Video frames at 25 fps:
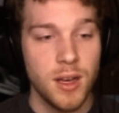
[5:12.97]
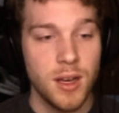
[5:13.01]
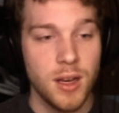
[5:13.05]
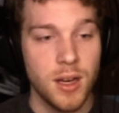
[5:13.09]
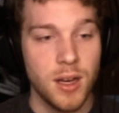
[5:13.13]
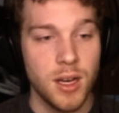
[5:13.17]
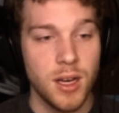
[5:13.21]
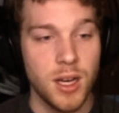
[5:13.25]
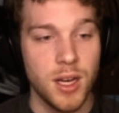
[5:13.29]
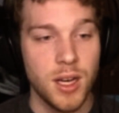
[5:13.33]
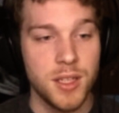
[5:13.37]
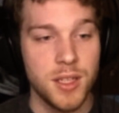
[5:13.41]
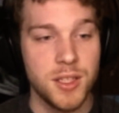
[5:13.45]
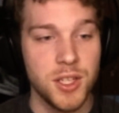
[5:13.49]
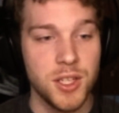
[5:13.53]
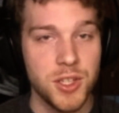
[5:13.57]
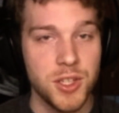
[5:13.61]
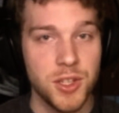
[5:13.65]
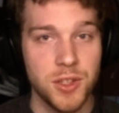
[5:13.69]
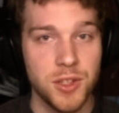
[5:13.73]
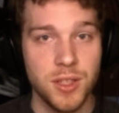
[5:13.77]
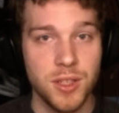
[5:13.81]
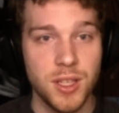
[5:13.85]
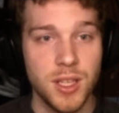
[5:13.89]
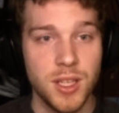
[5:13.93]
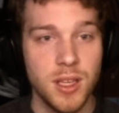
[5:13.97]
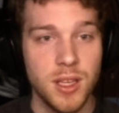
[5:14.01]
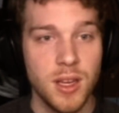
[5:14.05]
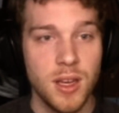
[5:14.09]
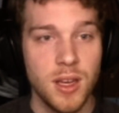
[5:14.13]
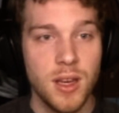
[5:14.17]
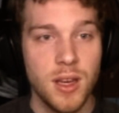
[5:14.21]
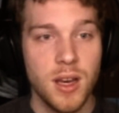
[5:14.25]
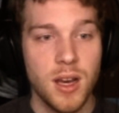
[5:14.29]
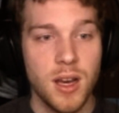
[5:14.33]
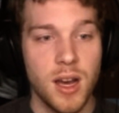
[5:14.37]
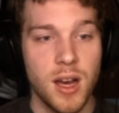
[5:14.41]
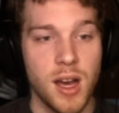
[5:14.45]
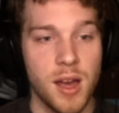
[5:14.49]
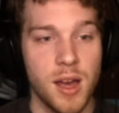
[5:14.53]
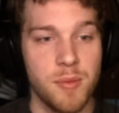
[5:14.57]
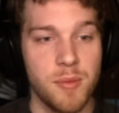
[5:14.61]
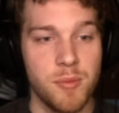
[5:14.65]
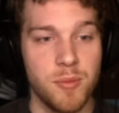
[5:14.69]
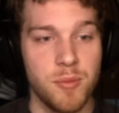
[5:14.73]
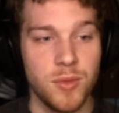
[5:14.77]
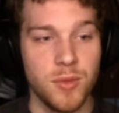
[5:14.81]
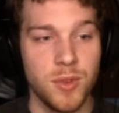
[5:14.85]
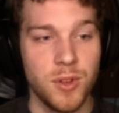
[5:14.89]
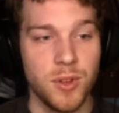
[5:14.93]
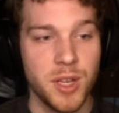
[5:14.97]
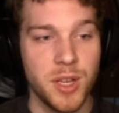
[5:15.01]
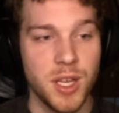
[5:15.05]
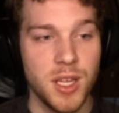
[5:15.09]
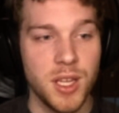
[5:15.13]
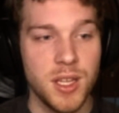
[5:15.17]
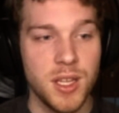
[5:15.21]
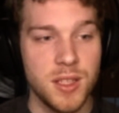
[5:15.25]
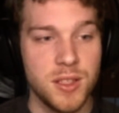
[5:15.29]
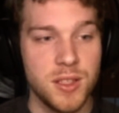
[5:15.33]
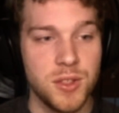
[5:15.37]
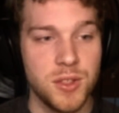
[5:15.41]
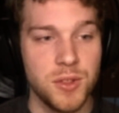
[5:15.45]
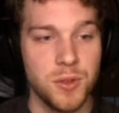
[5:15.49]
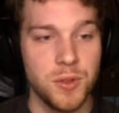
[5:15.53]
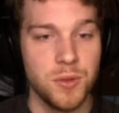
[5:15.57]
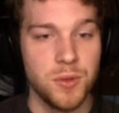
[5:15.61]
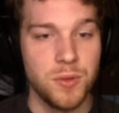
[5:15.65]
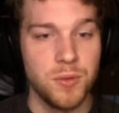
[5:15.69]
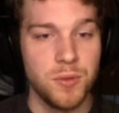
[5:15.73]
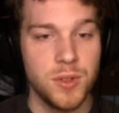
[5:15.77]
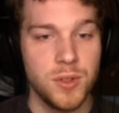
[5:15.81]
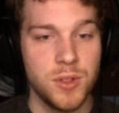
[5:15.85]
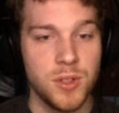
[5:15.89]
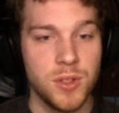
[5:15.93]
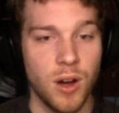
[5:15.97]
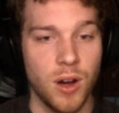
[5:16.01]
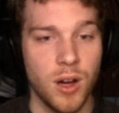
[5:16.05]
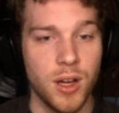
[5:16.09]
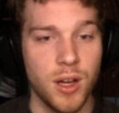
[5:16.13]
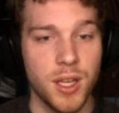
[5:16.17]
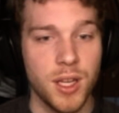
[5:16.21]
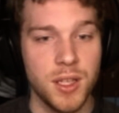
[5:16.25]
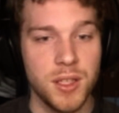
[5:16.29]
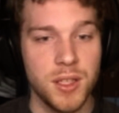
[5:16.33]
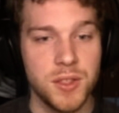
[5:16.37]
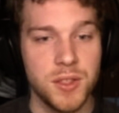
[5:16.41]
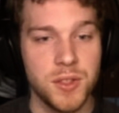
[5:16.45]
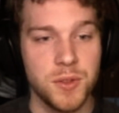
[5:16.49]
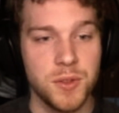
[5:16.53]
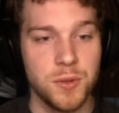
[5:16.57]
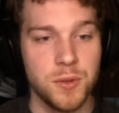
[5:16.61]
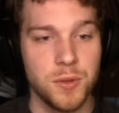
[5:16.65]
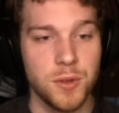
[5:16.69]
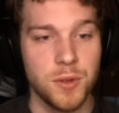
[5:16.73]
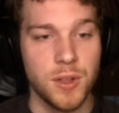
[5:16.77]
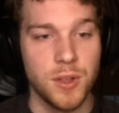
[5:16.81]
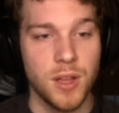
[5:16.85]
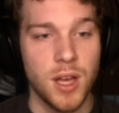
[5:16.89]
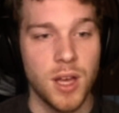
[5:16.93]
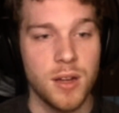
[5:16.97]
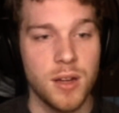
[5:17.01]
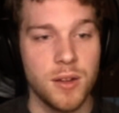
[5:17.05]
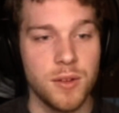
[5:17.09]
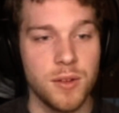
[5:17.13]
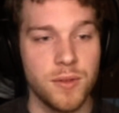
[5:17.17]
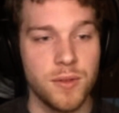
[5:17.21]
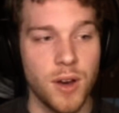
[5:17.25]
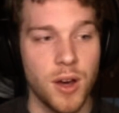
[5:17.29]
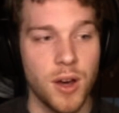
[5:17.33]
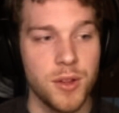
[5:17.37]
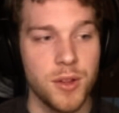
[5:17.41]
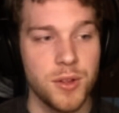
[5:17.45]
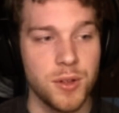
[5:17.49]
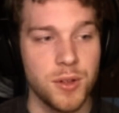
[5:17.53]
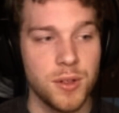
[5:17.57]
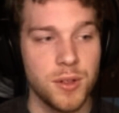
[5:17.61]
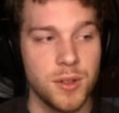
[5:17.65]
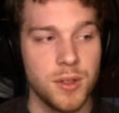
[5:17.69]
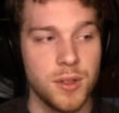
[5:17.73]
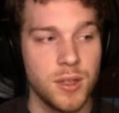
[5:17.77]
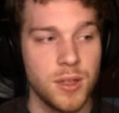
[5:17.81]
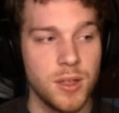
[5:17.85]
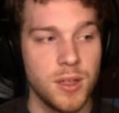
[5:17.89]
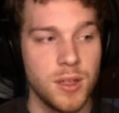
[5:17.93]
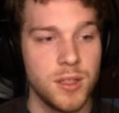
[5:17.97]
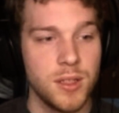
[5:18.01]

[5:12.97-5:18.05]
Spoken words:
Additionally, I'm looking into talking to a lot of other